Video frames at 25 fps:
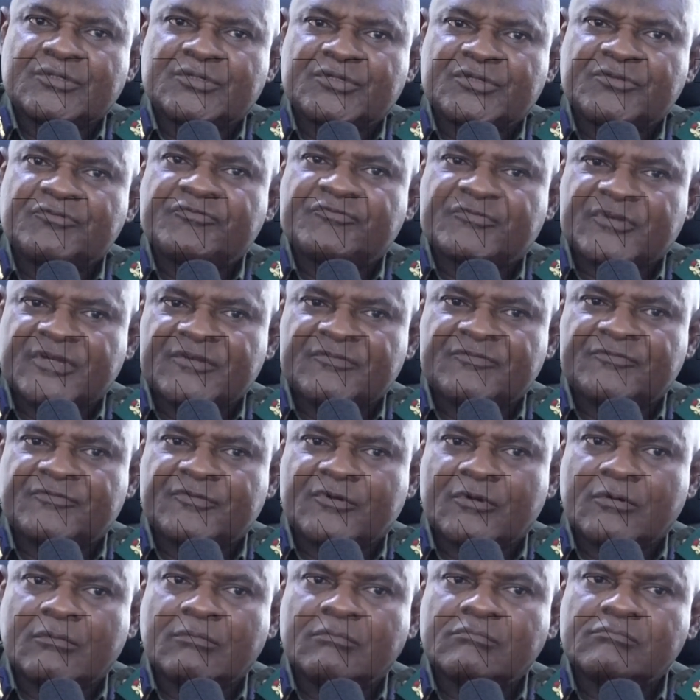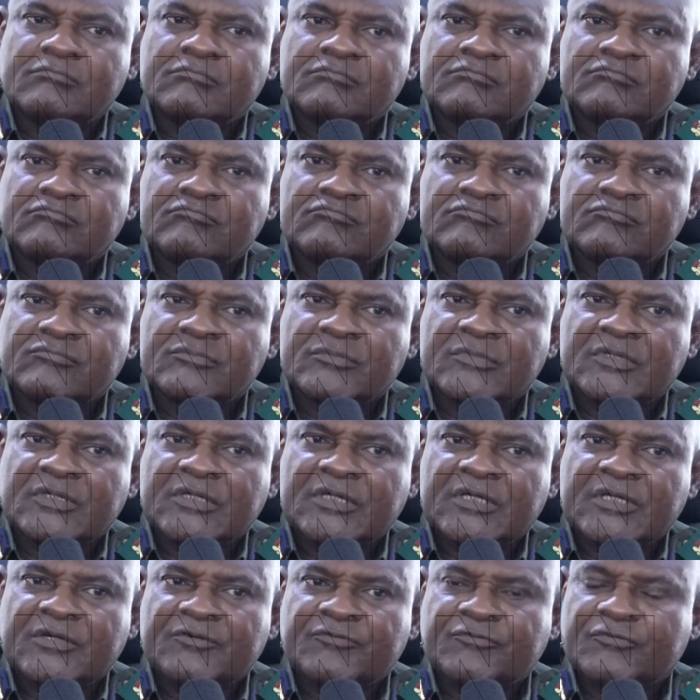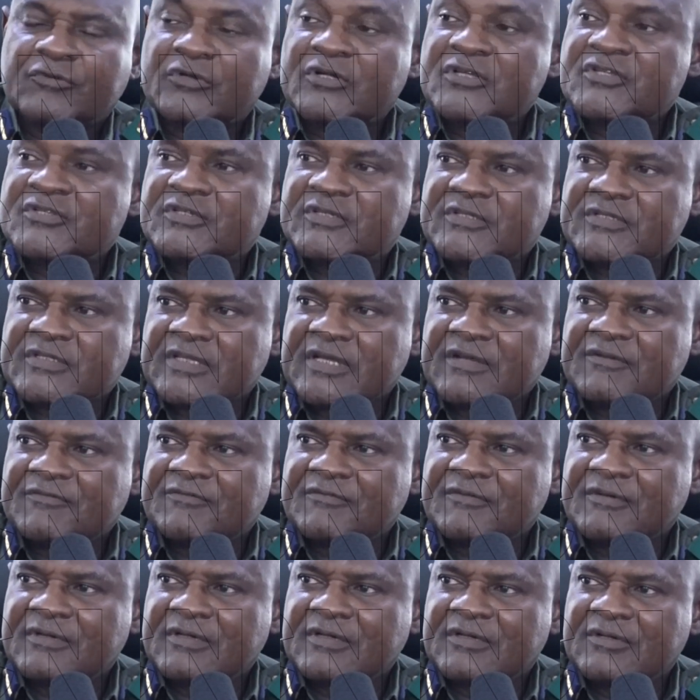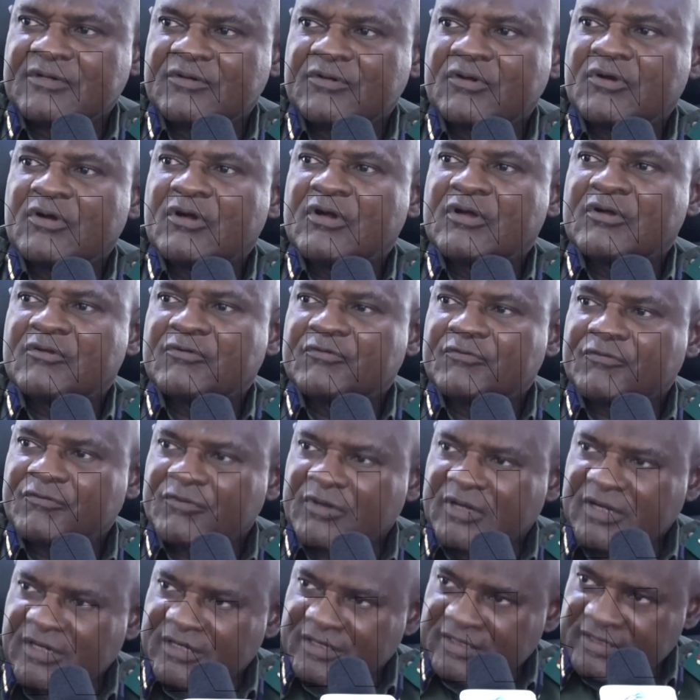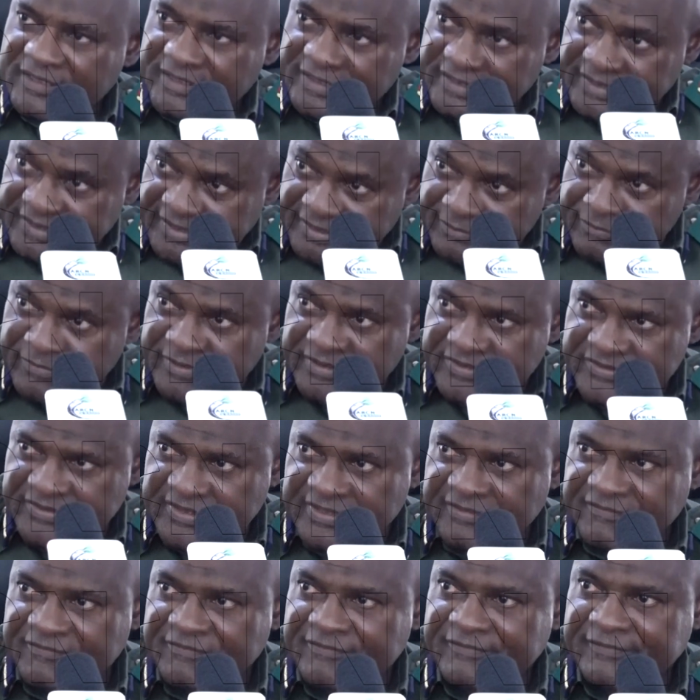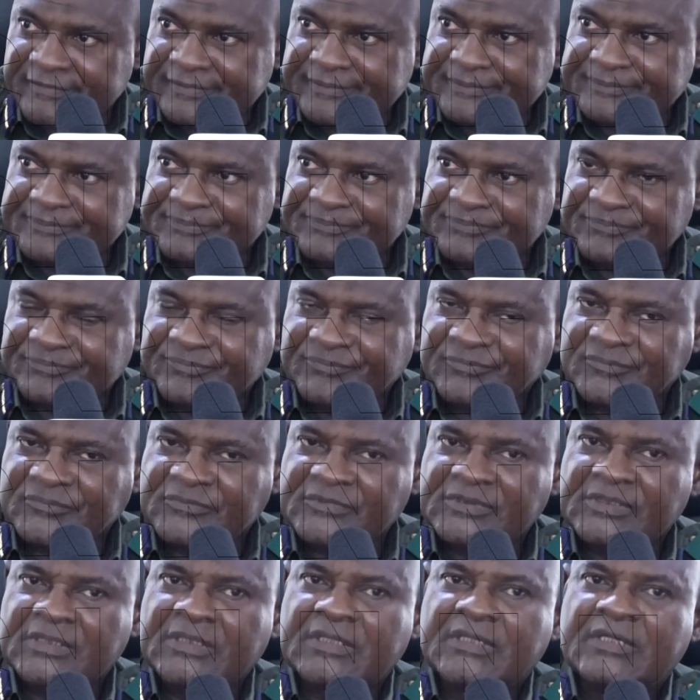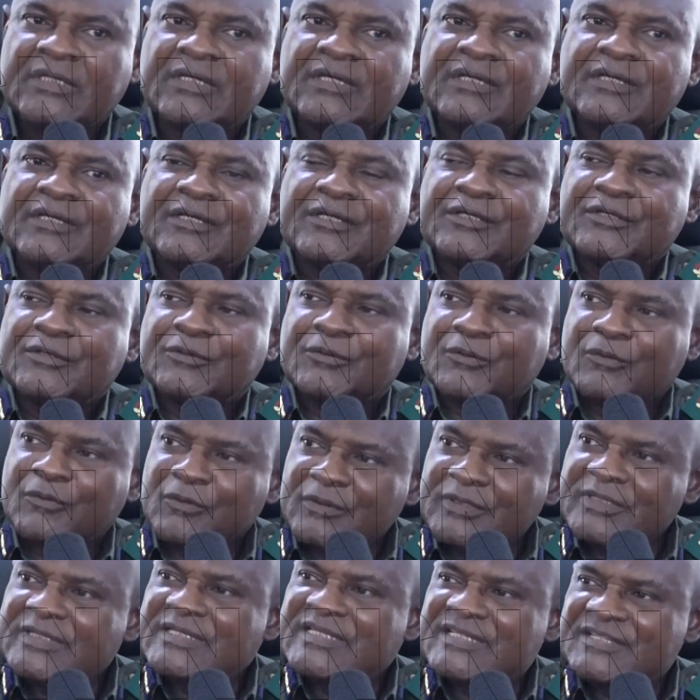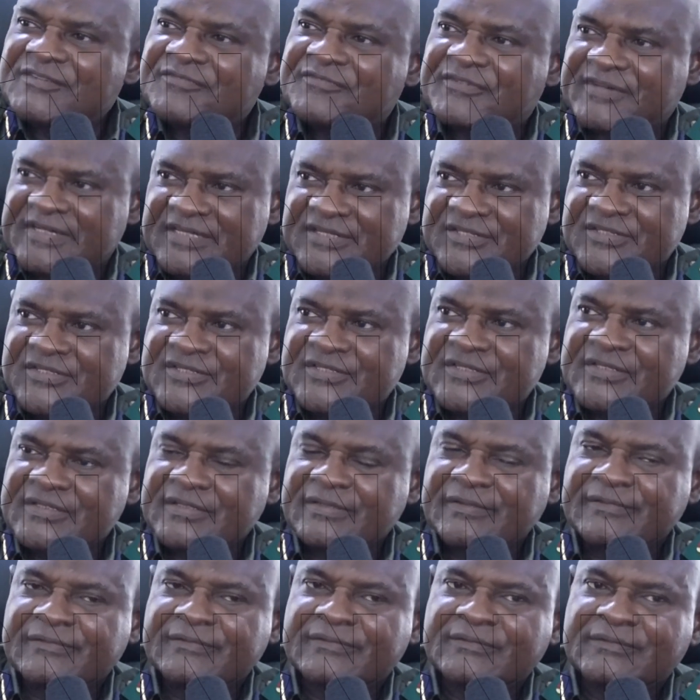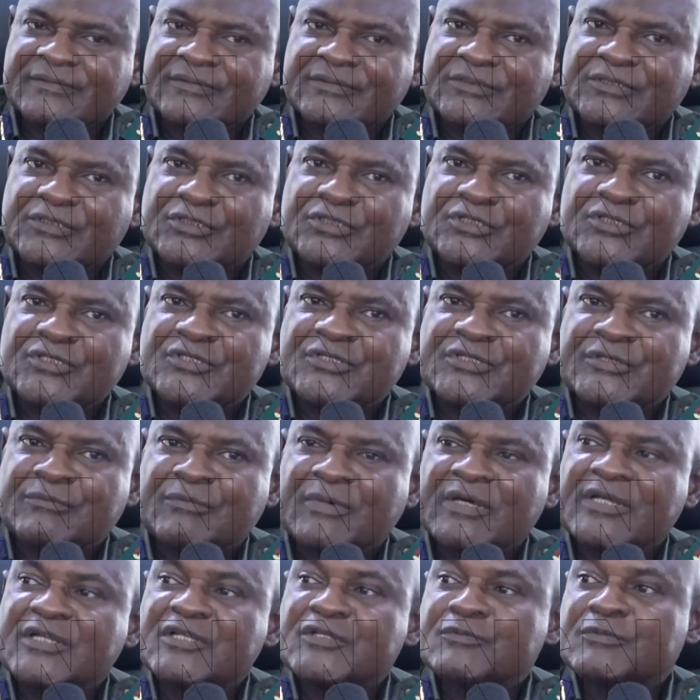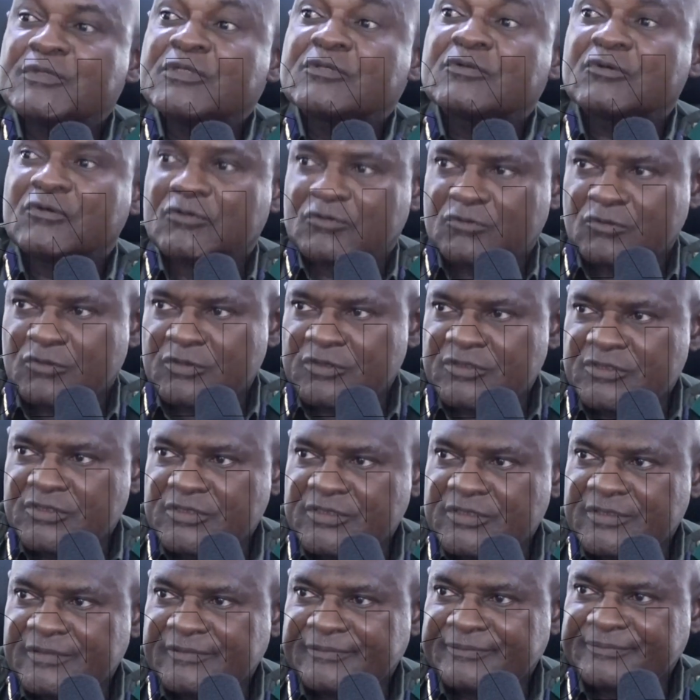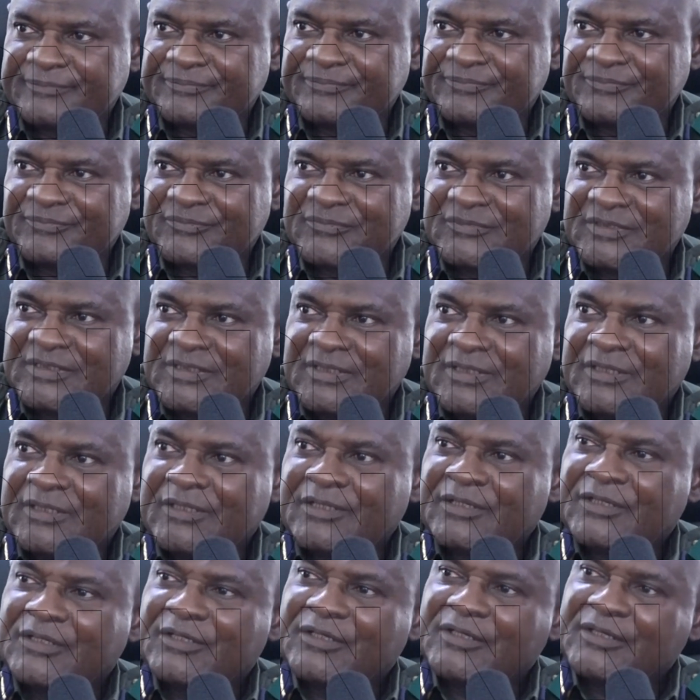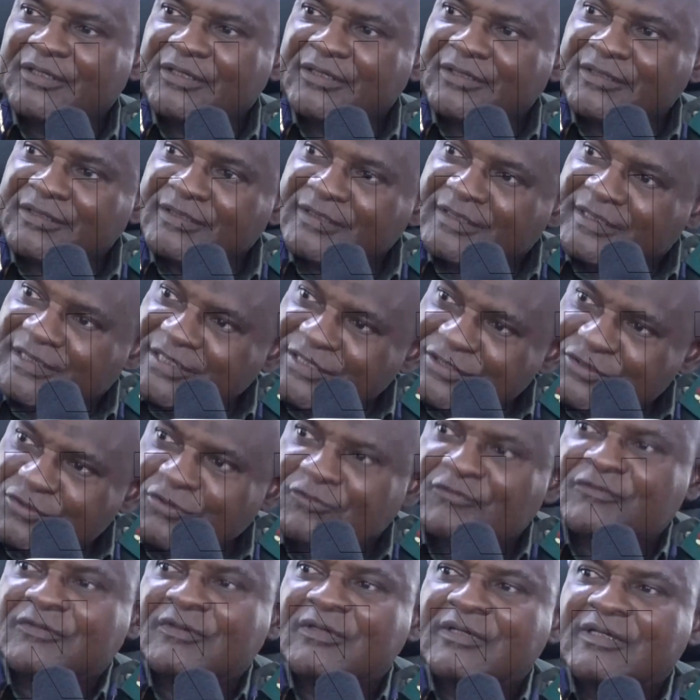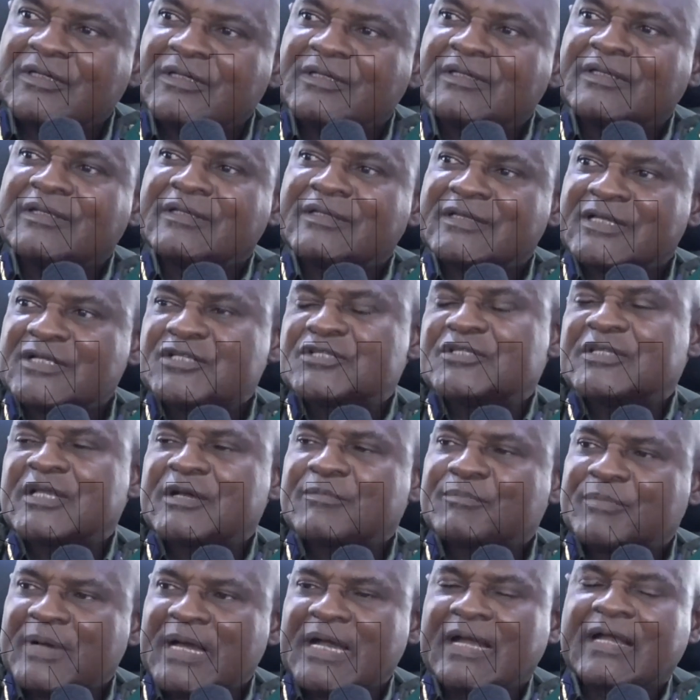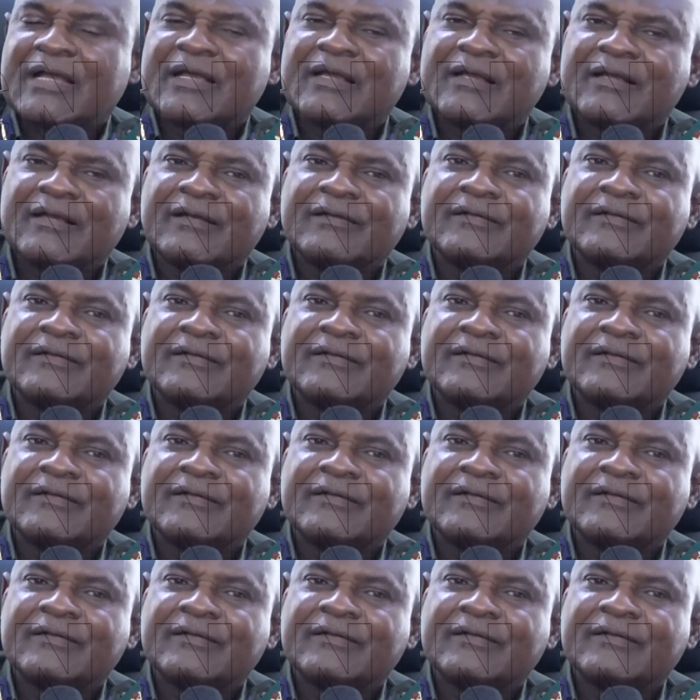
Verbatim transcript: different from a forest reserve and a game reserve. The only difference is the management authority. In the case of the national park,